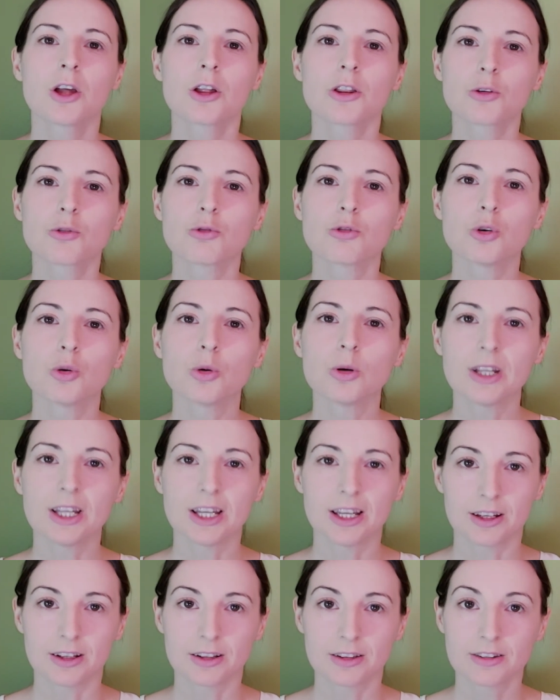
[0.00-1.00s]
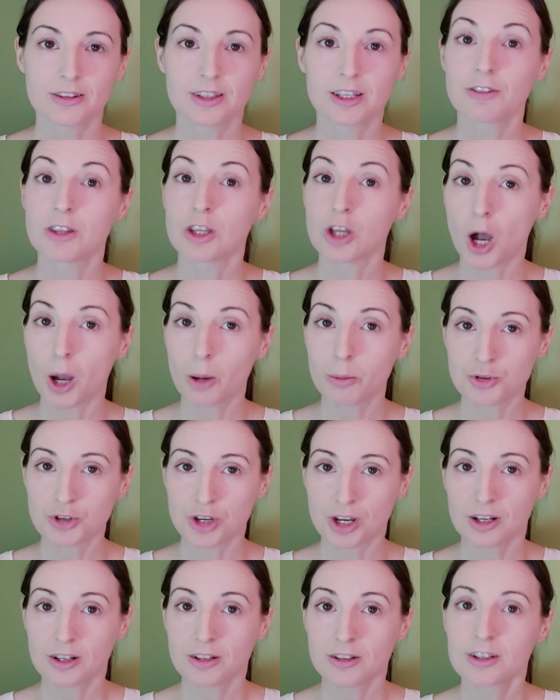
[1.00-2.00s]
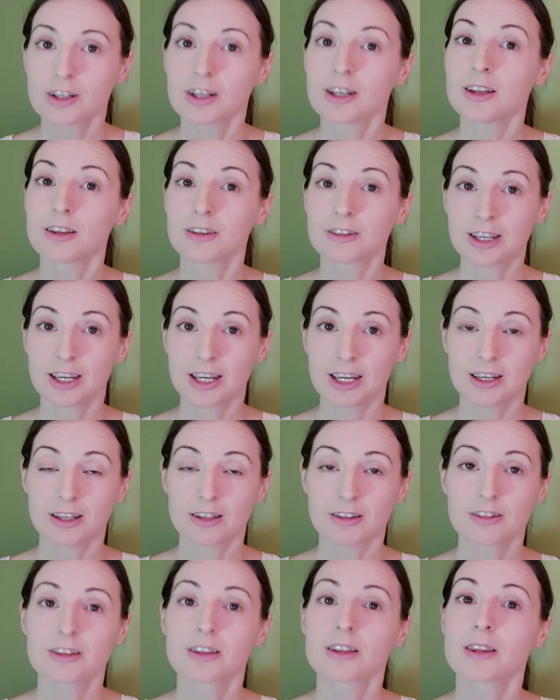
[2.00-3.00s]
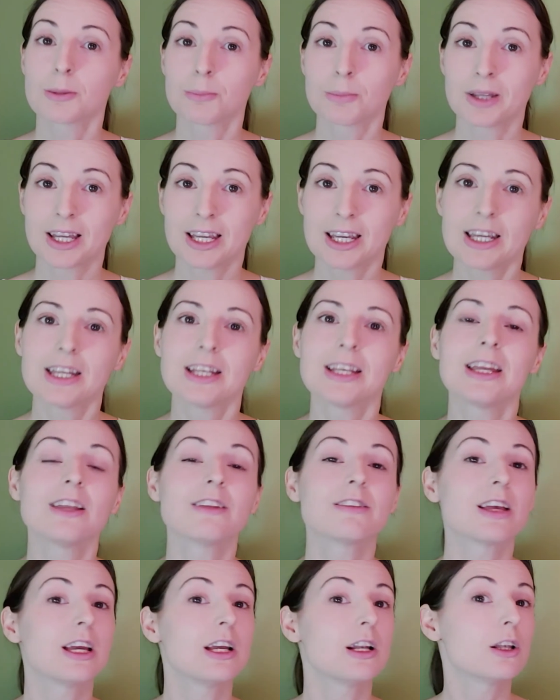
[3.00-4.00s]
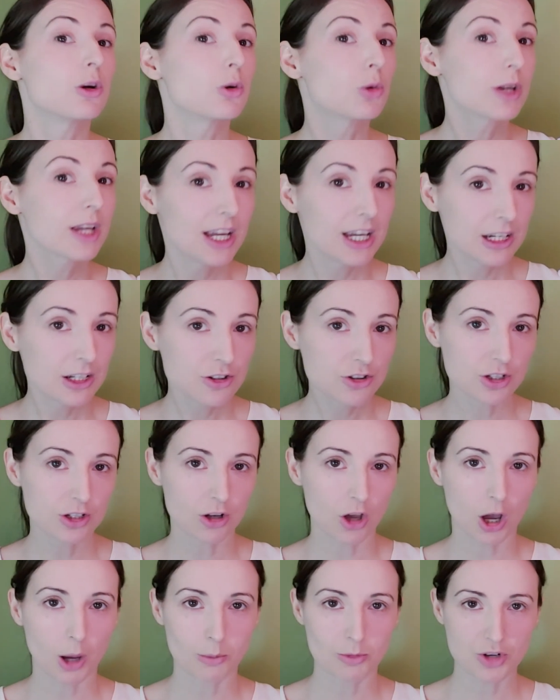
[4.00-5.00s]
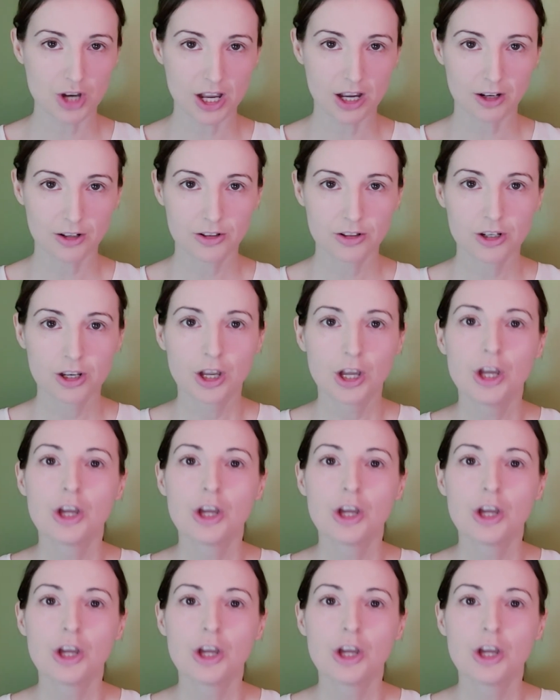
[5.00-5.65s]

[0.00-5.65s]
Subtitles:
The rule is, if the object, in this case the plane, is a location object,